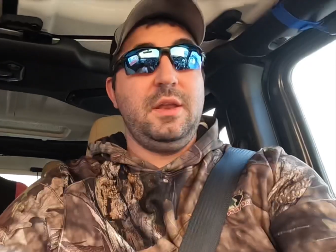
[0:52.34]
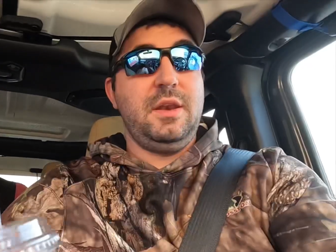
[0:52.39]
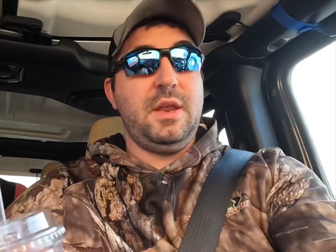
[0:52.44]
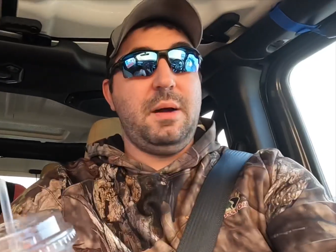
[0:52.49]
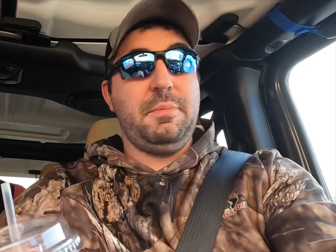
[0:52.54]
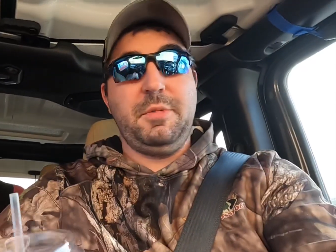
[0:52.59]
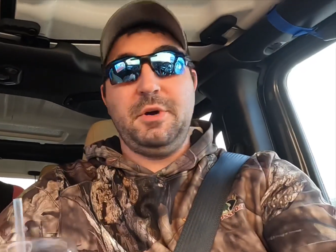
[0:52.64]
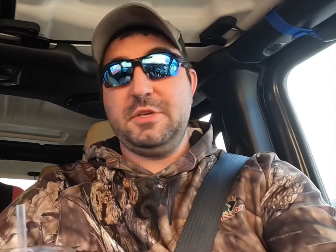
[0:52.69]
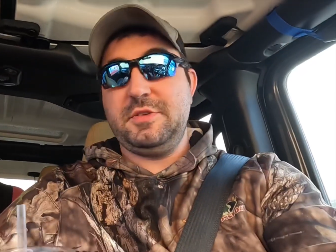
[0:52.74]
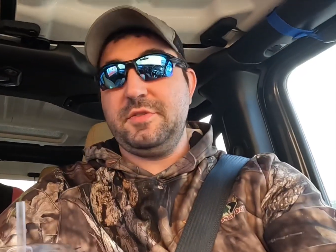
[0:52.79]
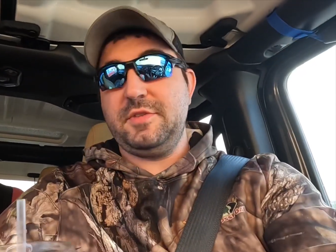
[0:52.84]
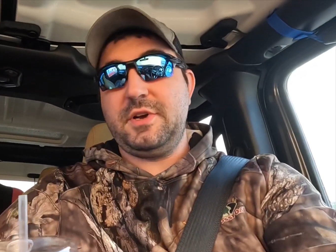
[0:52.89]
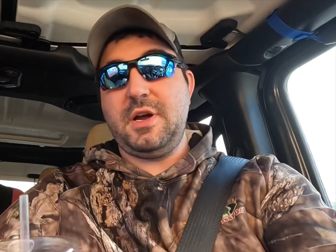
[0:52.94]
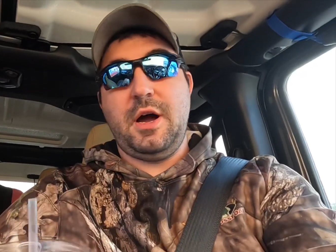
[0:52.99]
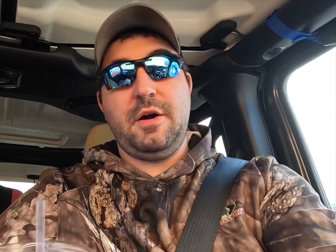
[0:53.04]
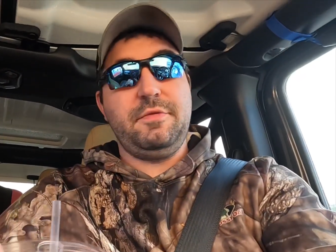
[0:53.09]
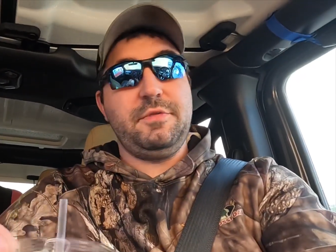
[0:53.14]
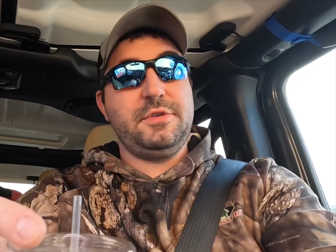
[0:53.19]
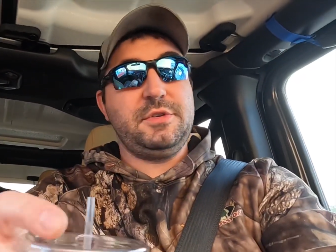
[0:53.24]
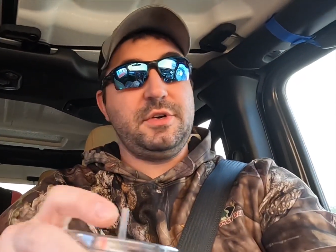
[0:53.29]
Not much of a
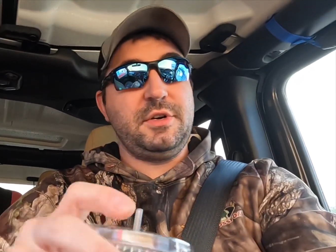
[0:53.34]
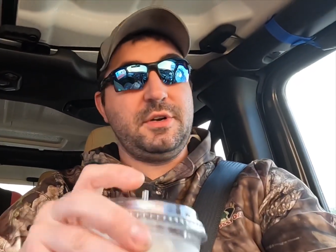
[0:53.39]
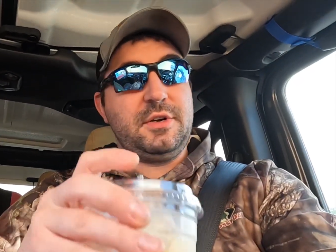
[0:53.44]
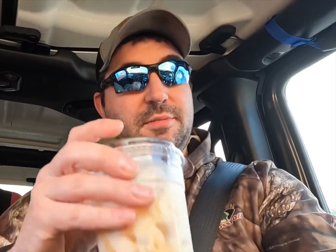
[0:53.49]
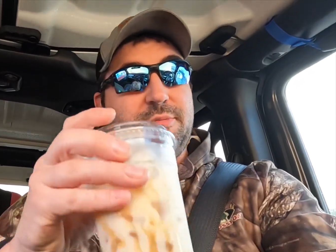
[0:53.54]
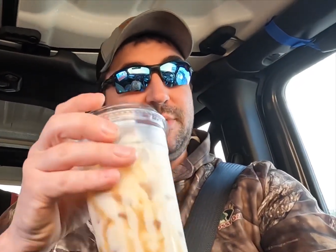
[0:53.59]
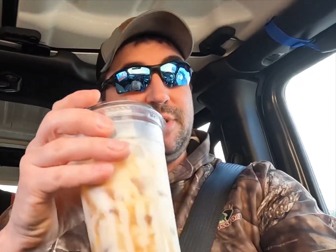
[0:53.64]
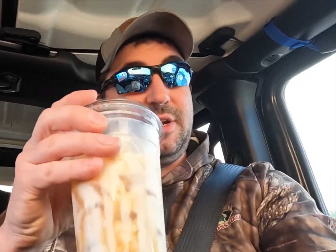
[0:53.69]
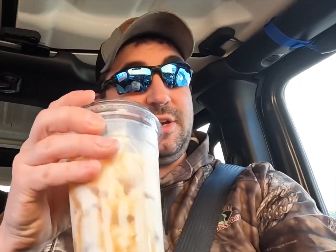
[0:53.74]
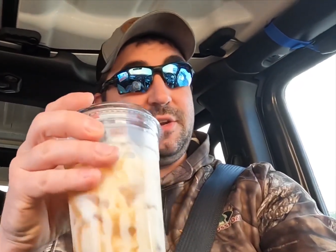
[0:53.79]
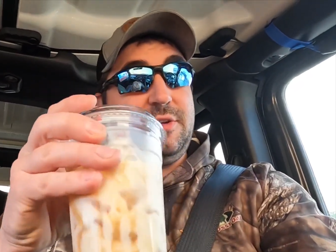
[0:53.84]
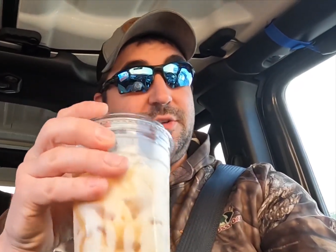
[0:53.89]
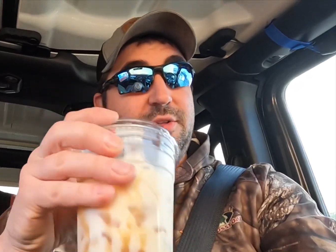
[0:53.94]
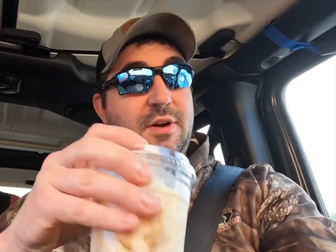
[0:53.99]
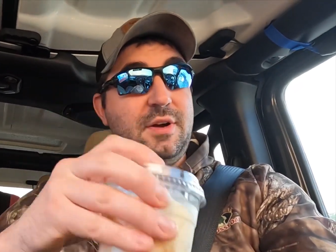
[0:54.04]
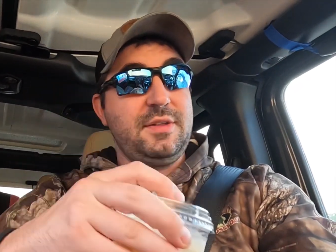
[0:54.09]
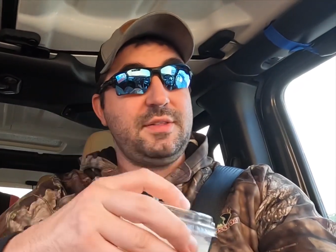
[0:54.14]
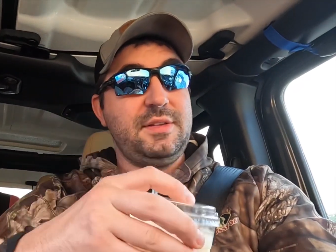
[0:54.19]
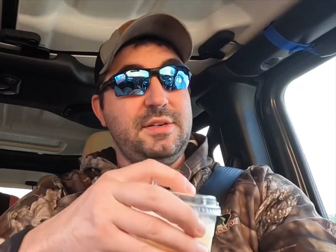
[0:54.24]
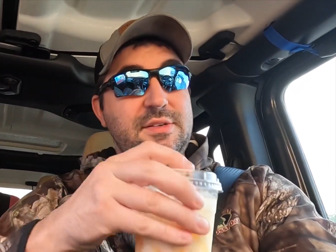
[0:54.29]
coffee drinker, but I do
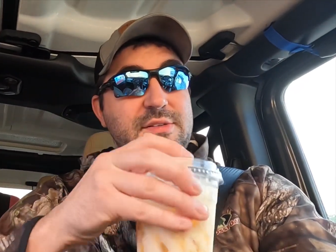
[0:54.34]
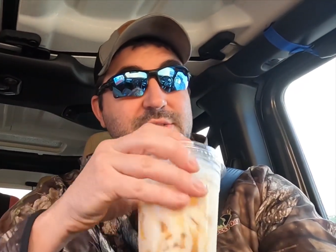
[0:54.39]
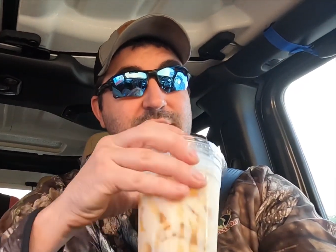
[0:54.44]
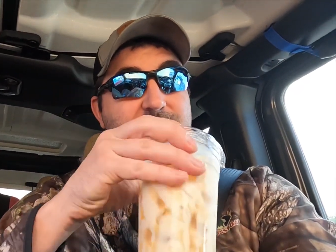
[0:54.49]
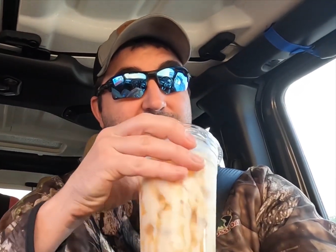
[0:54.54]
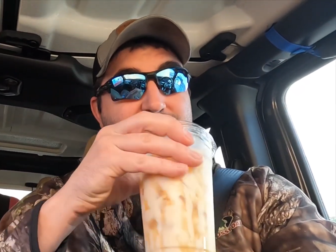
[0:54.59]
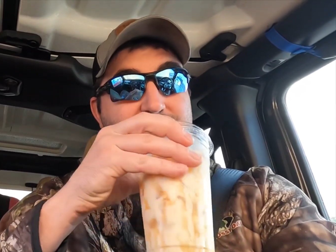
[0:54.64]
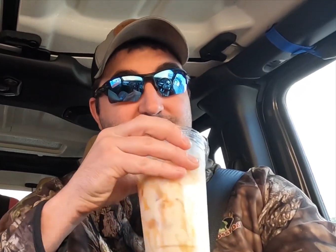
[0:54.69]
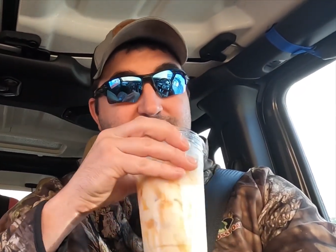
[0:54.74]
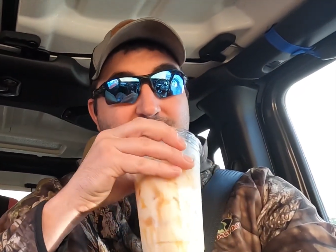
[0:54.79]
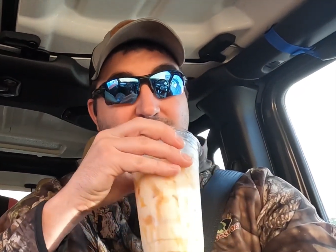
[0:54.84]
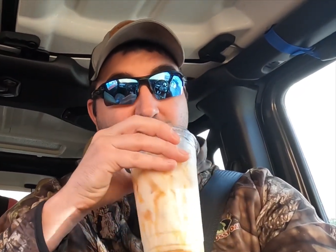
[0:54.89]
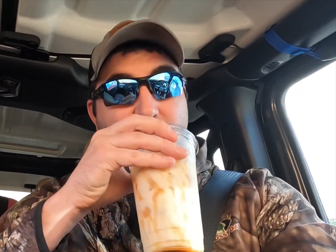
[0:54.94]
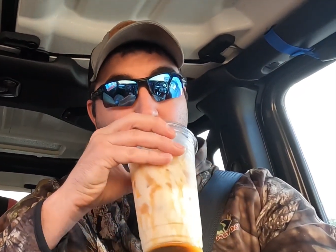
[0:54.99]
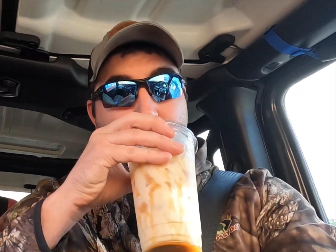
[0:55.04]
like these things.